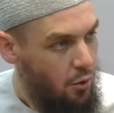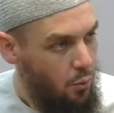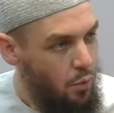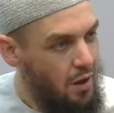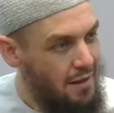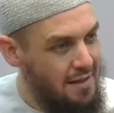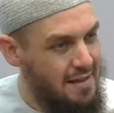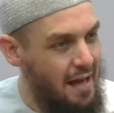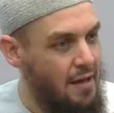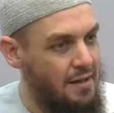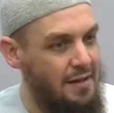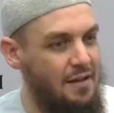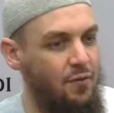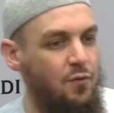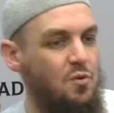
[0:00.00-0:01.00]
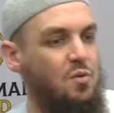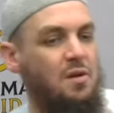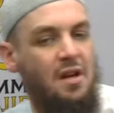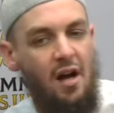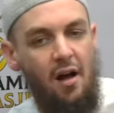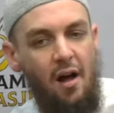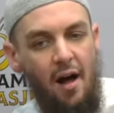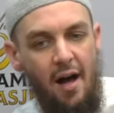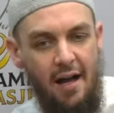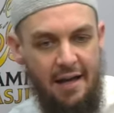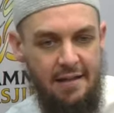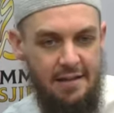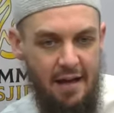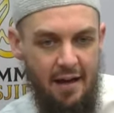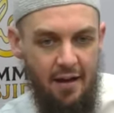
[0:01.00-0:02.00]
We understand the difference between a
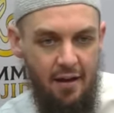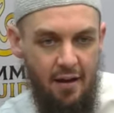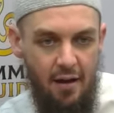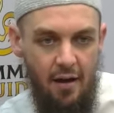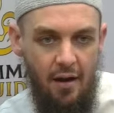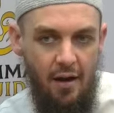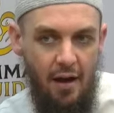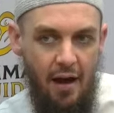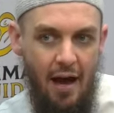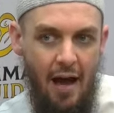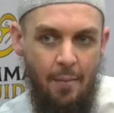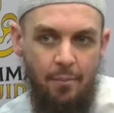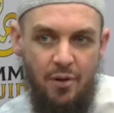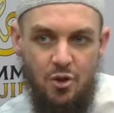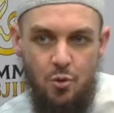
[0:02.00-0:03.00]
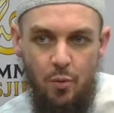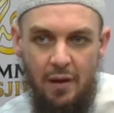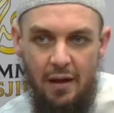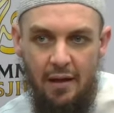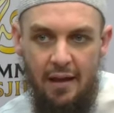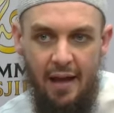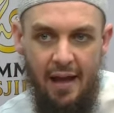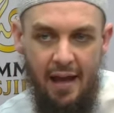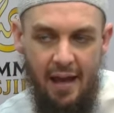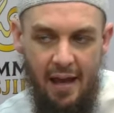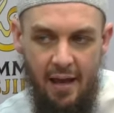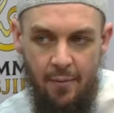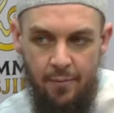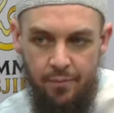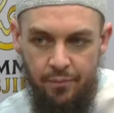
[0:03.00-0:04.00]
qa'ida and between a,